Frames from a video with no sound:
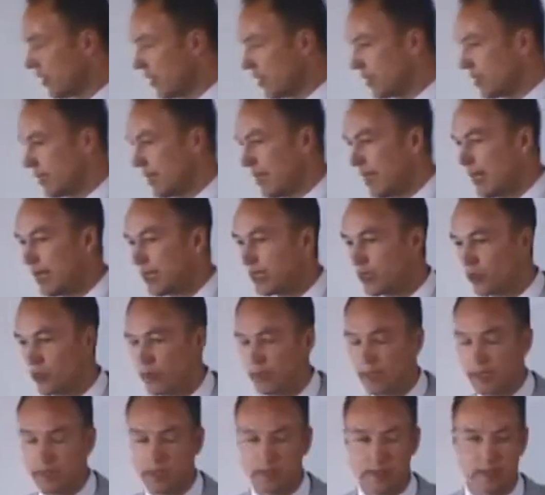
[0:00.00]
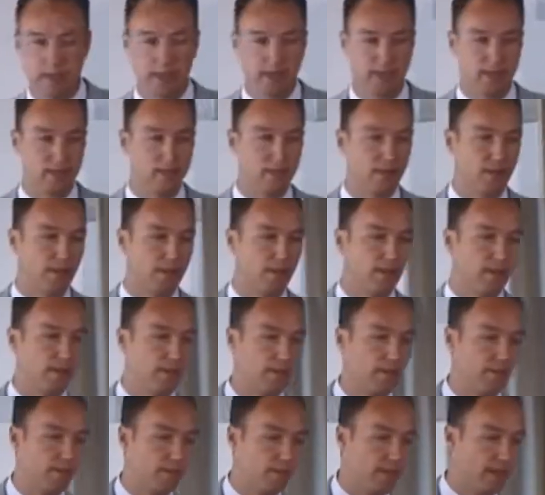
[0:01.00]
in arguing that
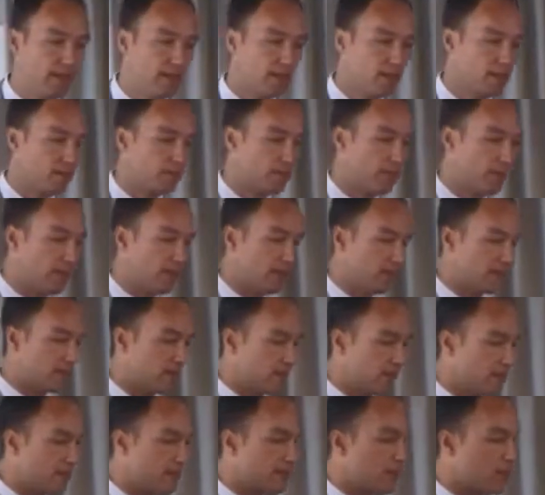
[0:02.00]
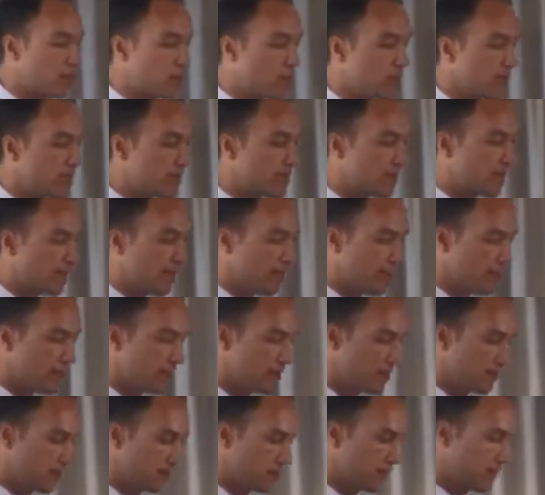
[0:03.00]
market prices
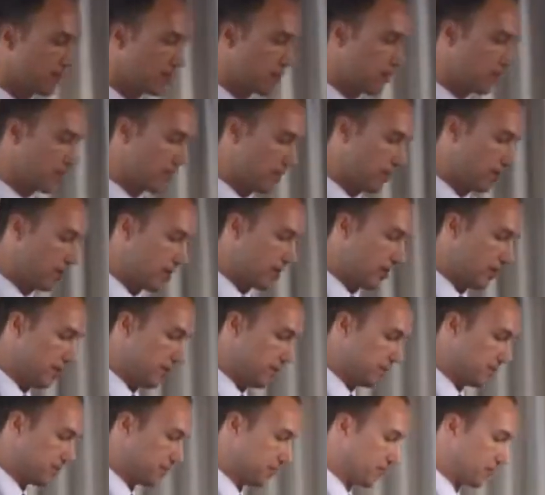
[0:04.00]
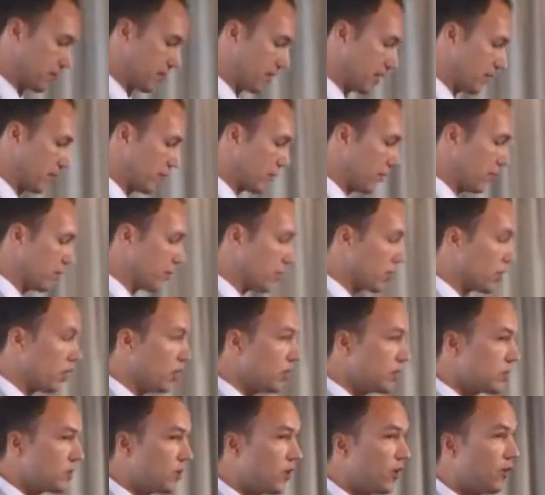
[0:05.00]
result from the
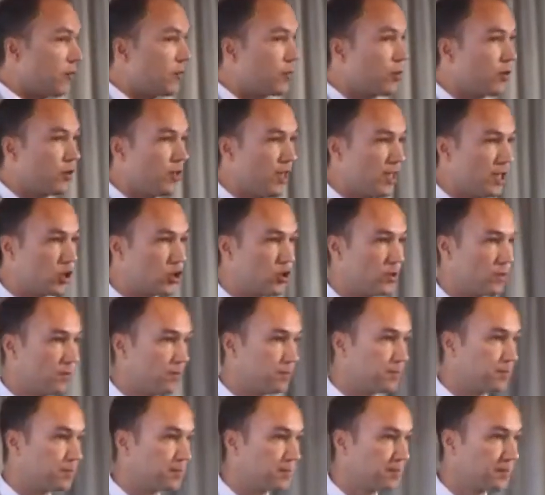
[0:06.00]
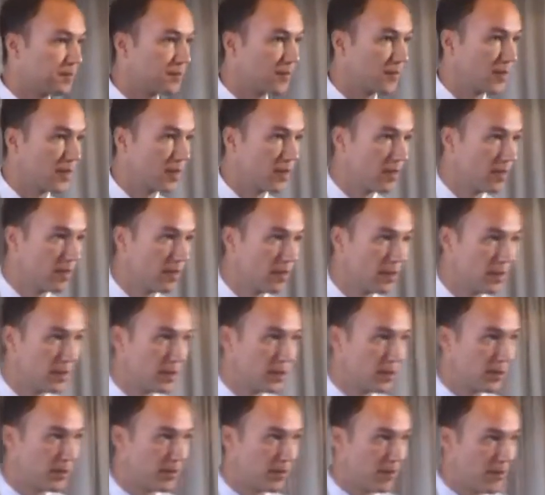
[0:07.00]
cost of production.
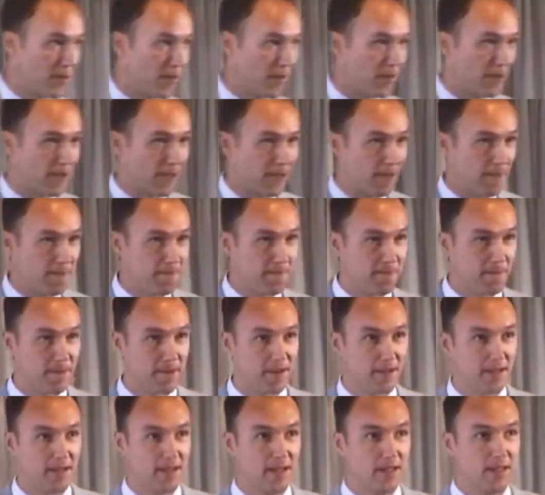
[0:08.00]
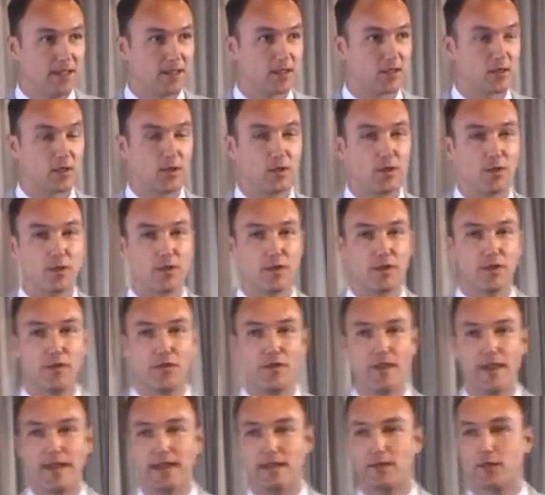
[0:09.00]
Okay. So the
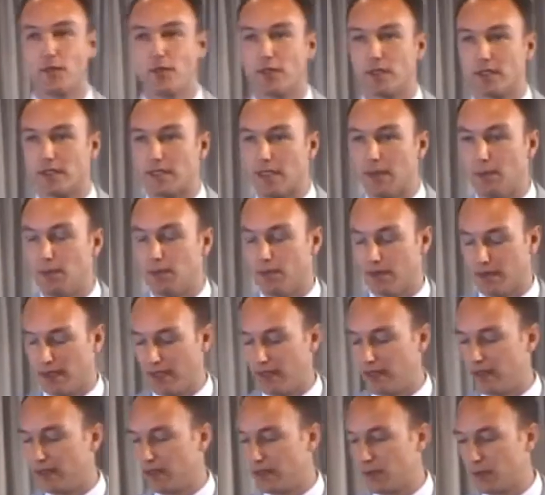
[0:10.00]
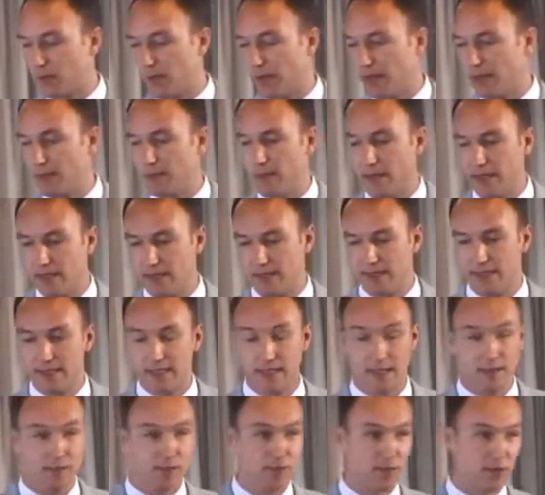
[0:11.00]
fact, for example, that this pen might
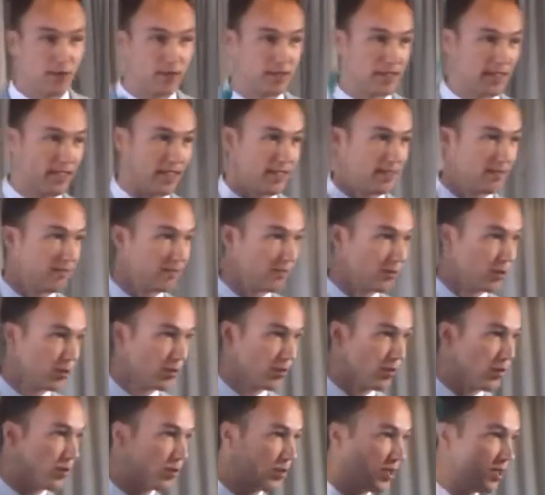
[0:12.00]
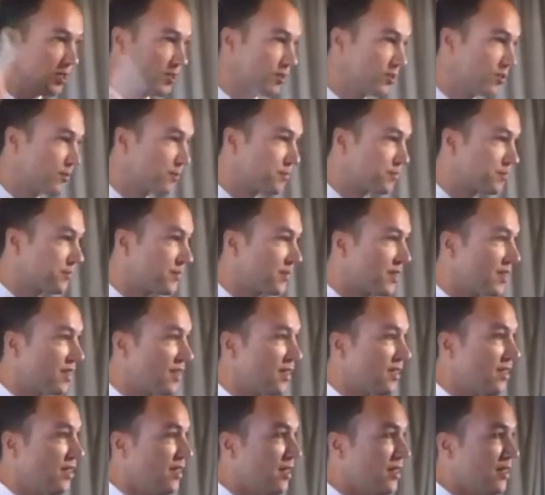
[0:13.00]
sell for 10 coronas
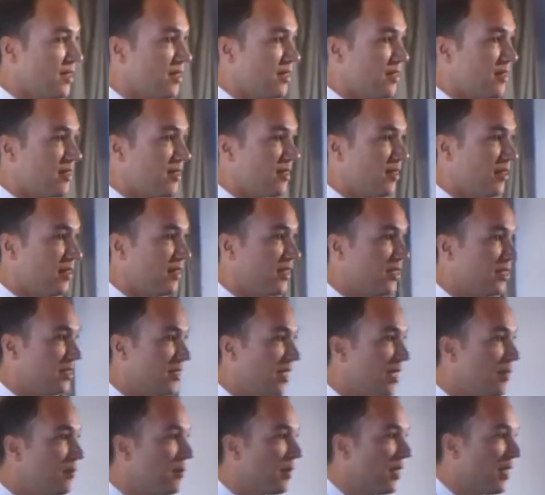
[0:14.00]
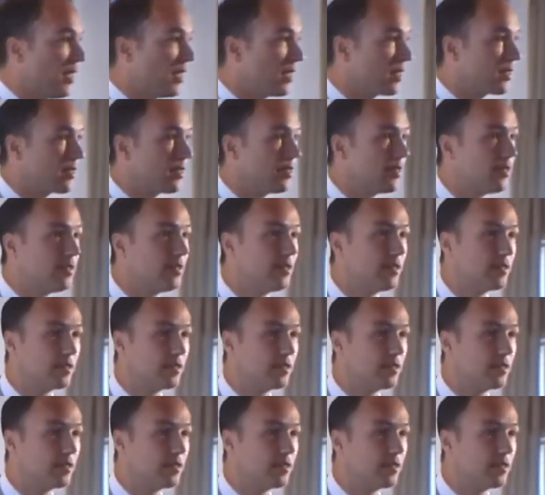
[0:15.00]
here in Denmark